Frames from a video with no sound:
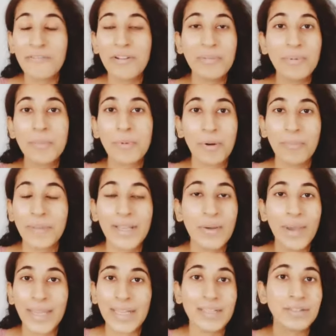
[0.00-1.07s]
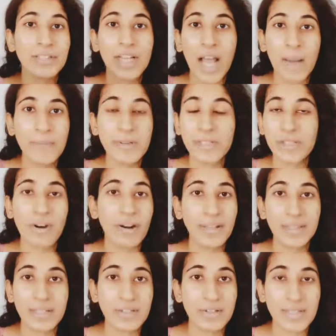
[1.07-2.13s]
will be probably going into the commission or
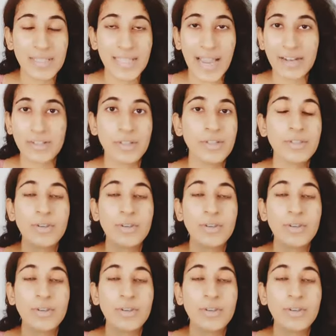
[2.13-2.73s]
in the transaction.